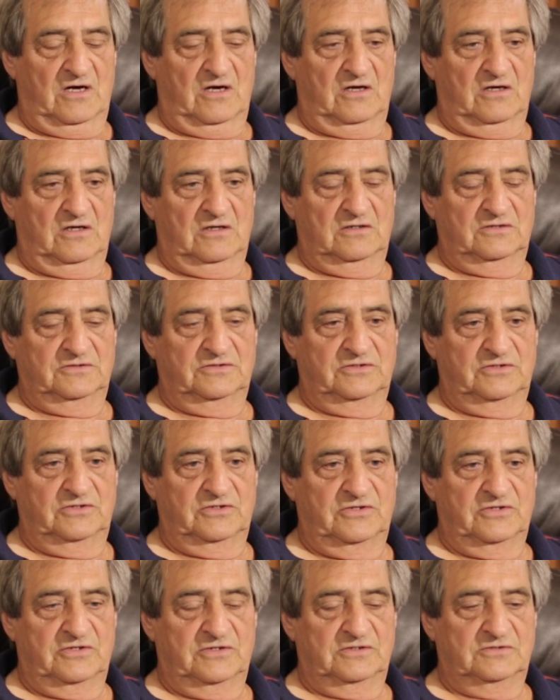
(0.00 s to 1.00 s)

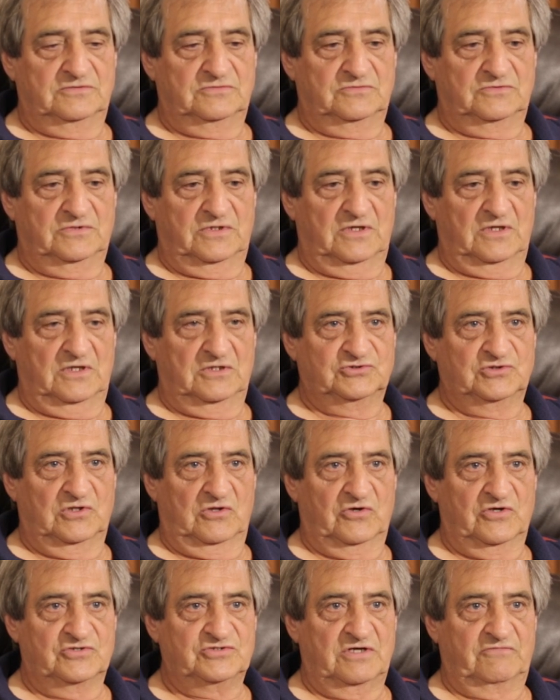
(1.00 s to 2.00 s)
And as
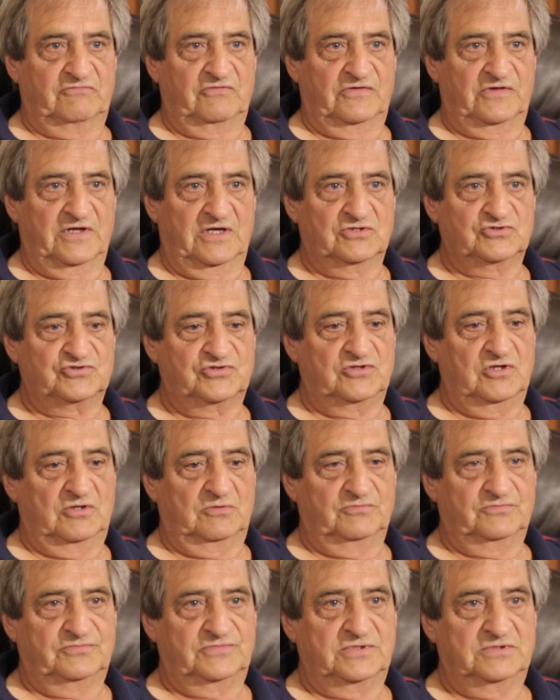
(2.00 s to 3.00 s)
long as everything
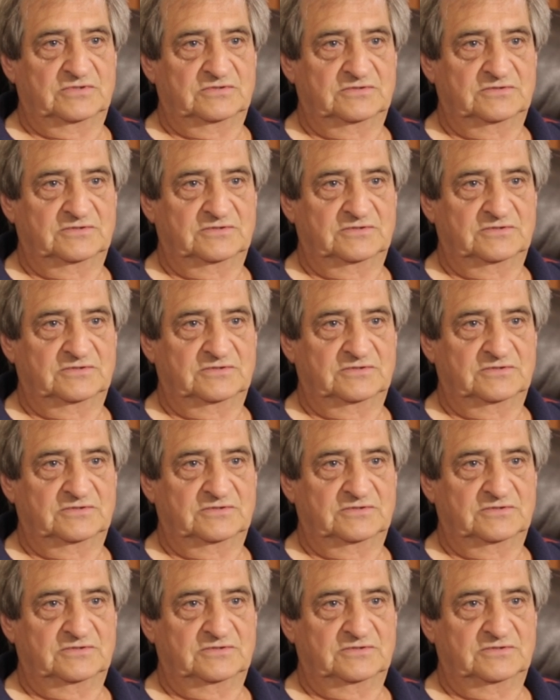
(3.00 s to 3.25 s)
stopped